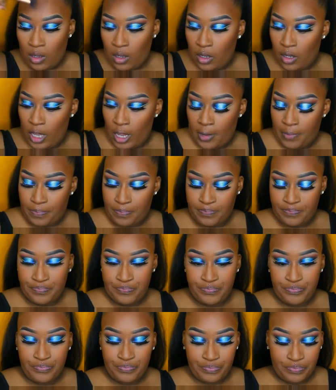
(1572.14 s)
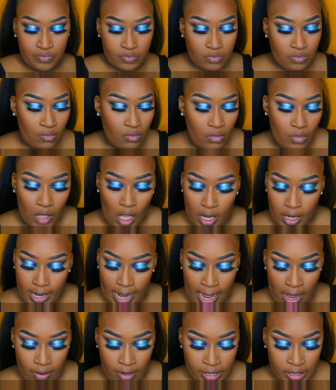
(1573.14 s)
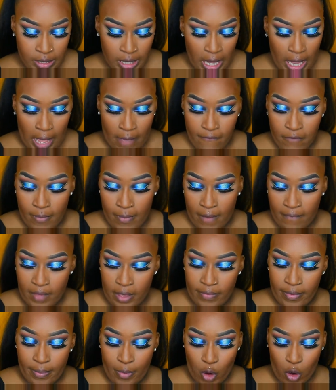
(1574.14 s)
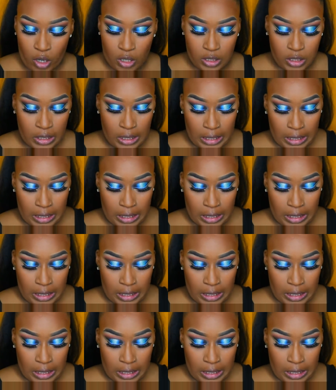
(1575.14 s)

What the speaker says: Okay, now it's time for my favorite part.